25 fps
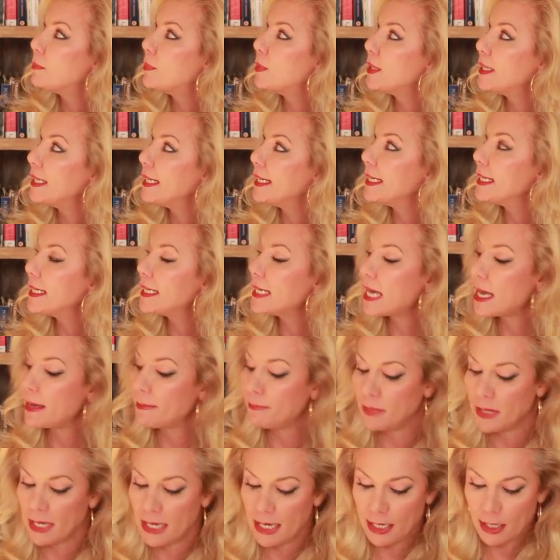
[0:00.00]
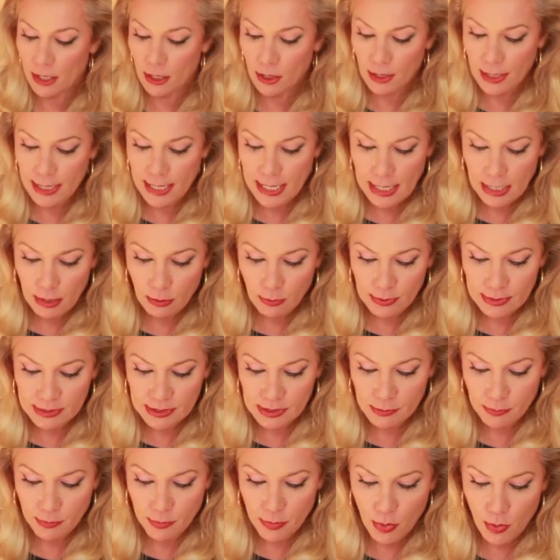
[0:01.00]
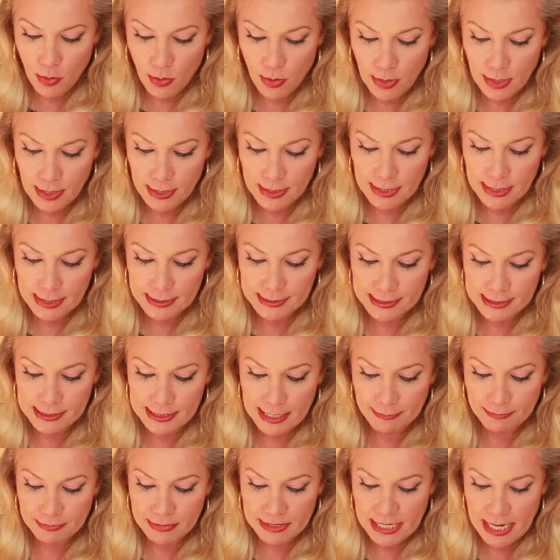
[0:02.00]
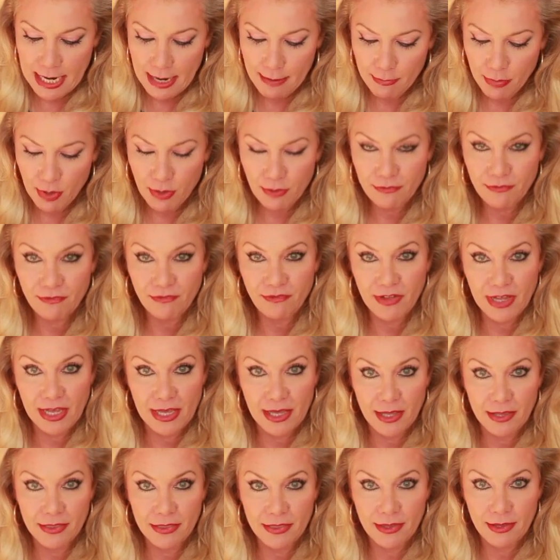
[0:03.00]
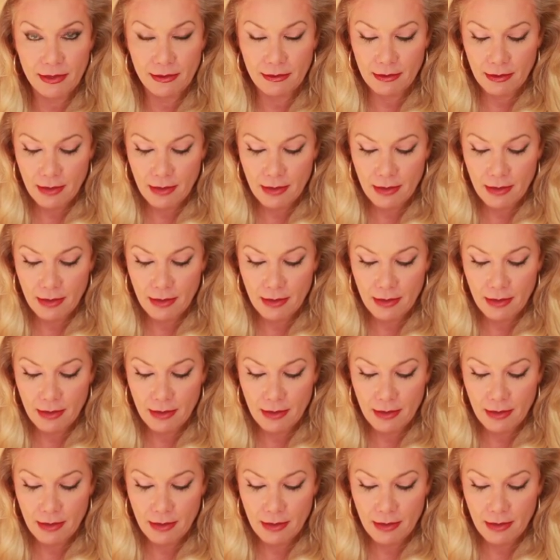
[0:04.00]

putting it up here, he was born September 5th,